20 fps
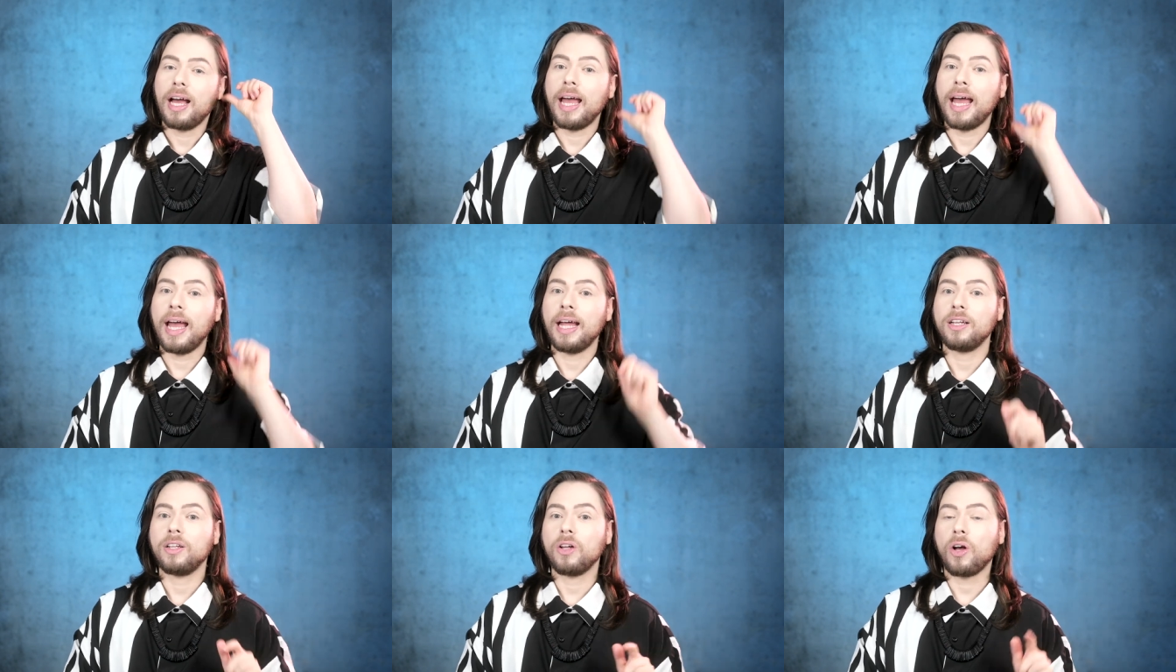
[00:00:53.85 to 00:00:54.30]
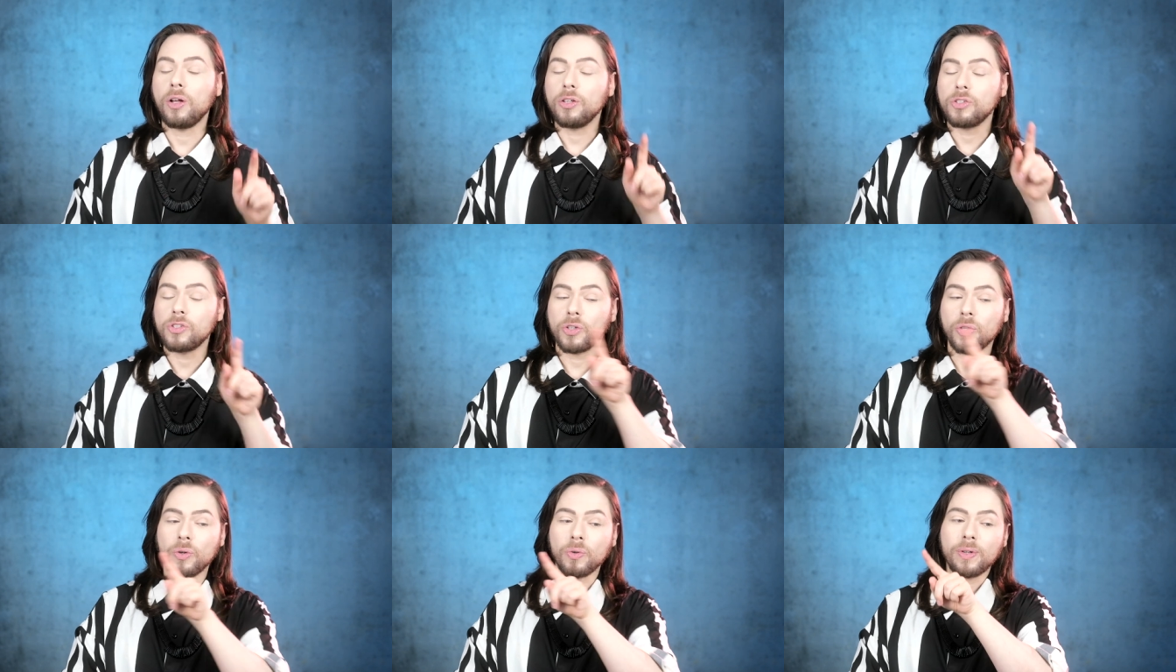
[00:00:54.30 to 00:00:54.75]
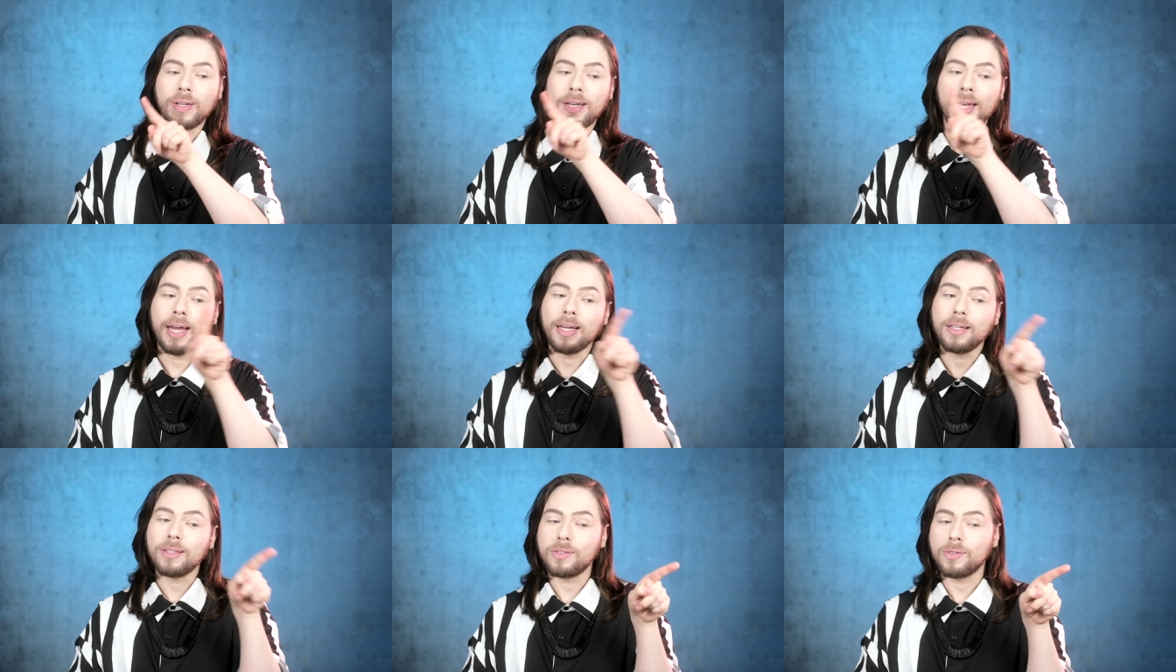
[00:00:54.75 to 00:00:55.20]
And also,
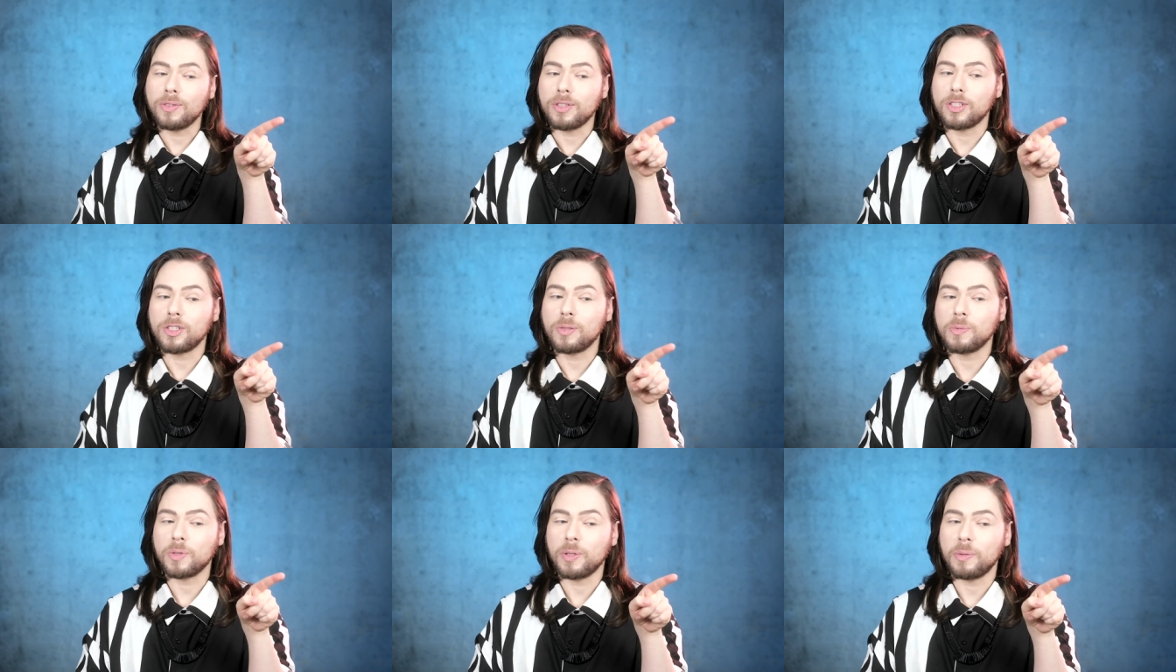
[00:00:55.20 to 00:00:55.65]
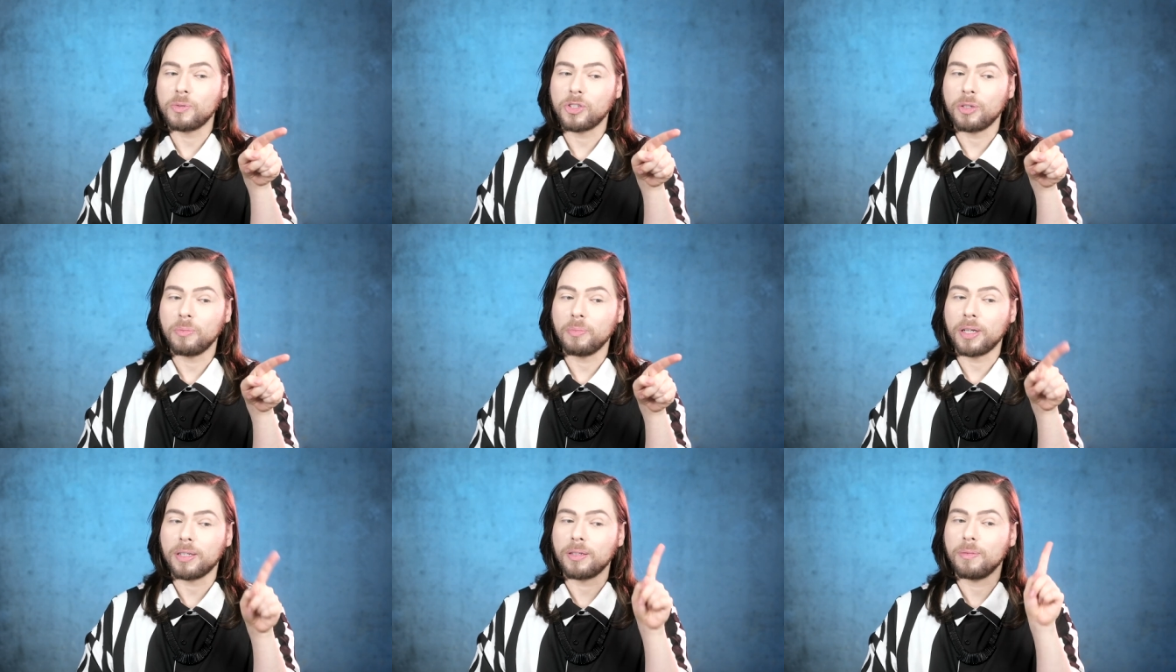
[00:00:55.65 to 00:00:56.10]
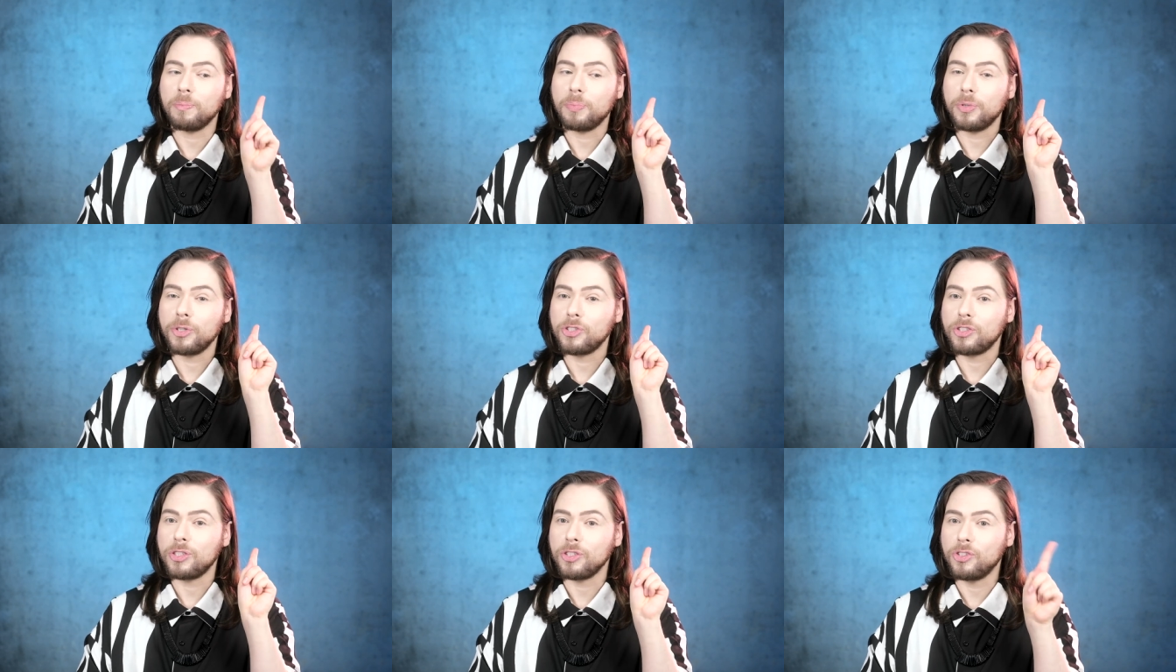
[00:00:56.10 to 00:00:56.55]
next to the subscription button,
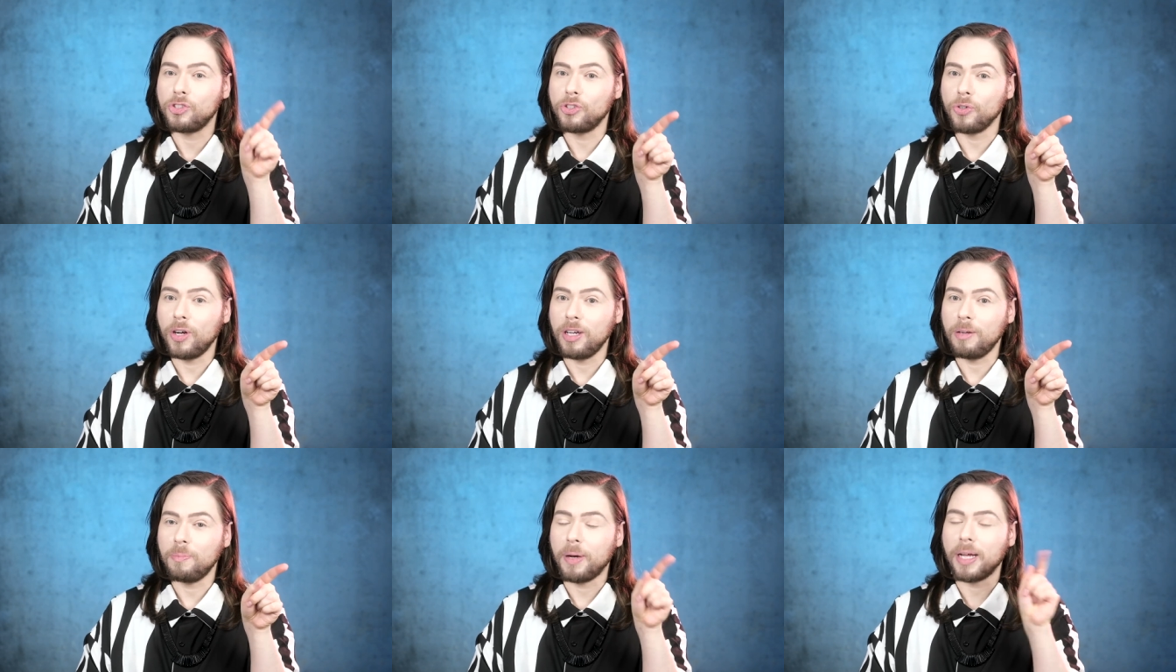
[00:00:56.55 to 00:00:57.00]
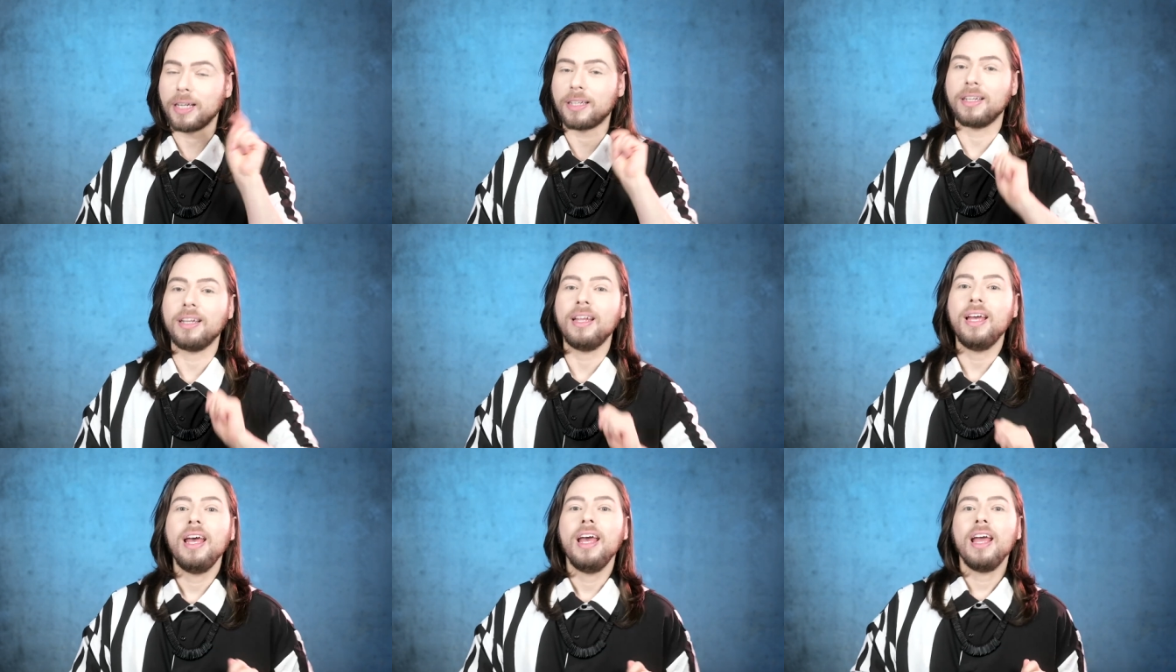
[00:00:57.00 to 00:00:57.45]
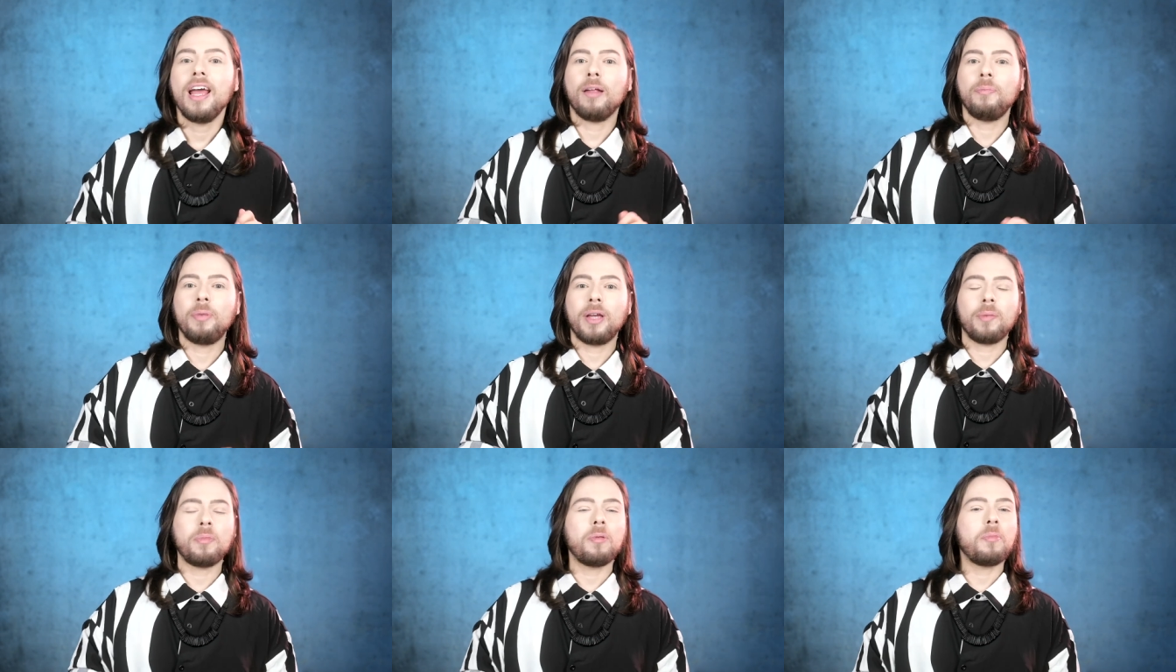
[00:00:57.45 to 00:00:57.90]
push the join button and
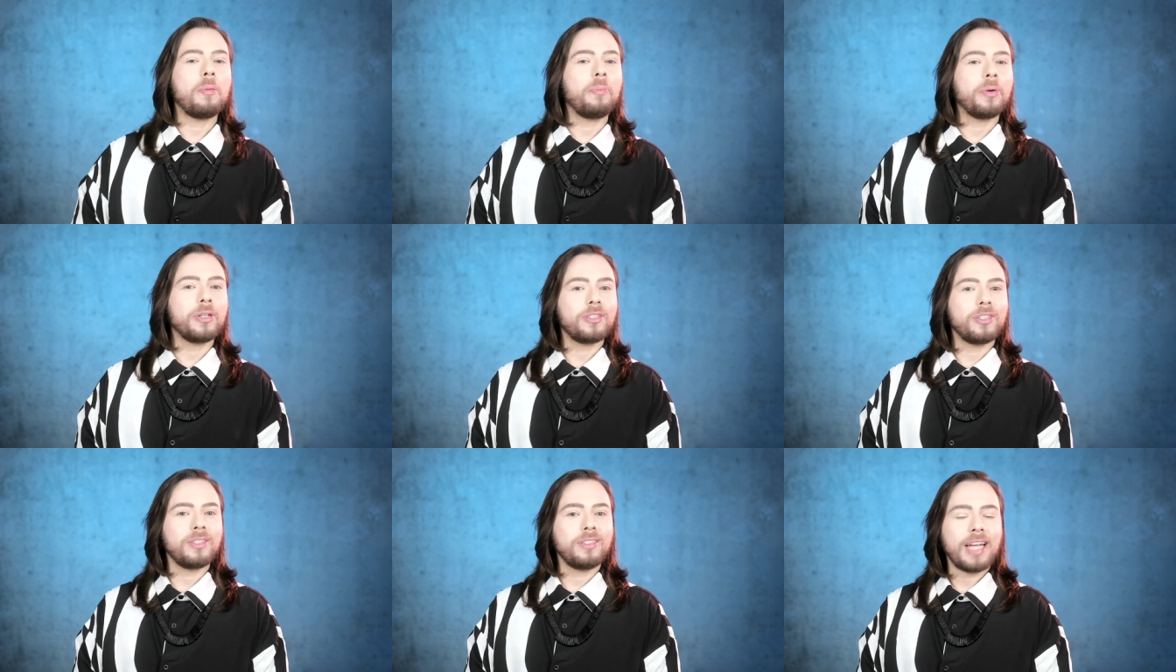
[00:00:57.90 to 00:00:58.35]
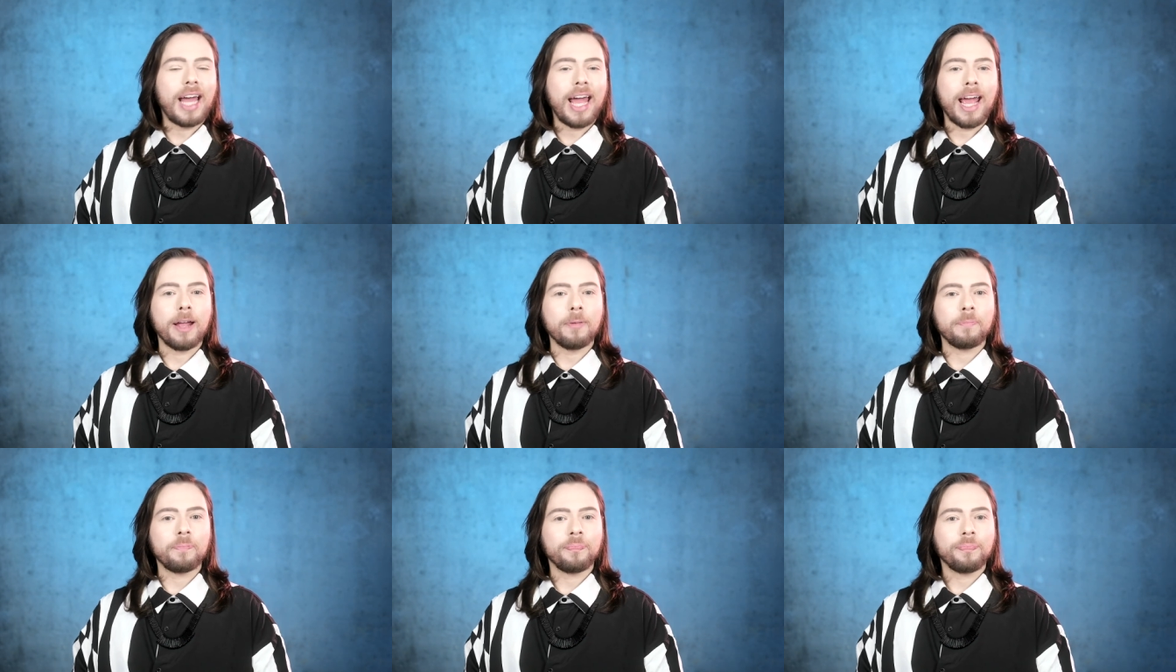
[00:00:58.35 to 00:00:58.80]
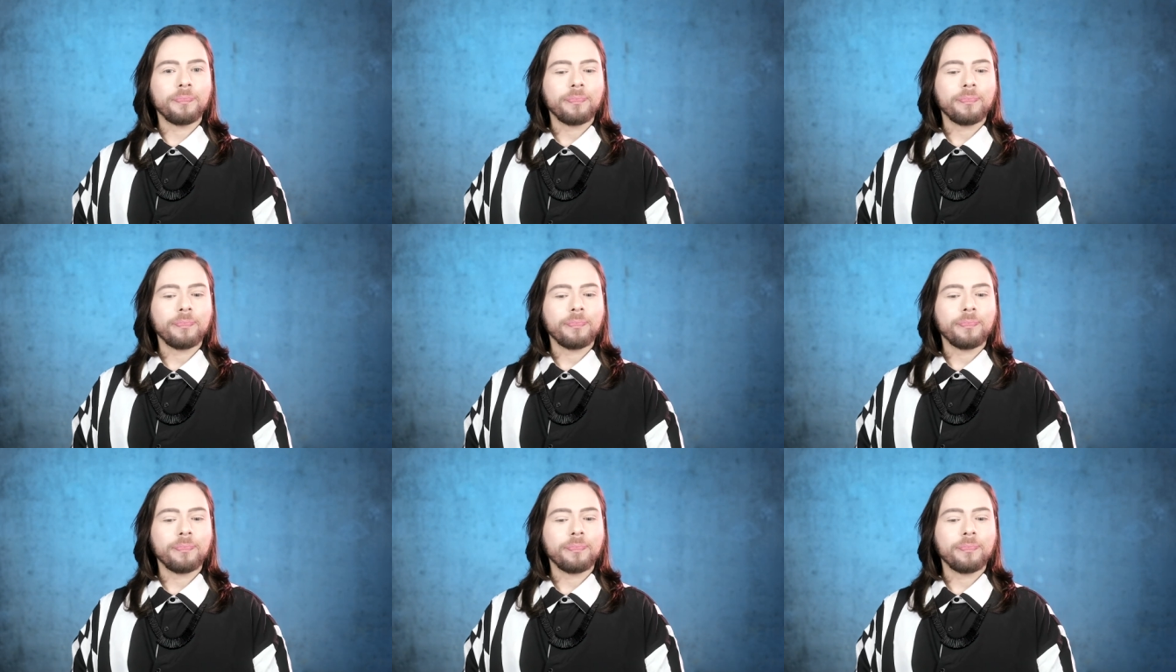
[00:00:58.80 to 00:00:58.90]
become a member today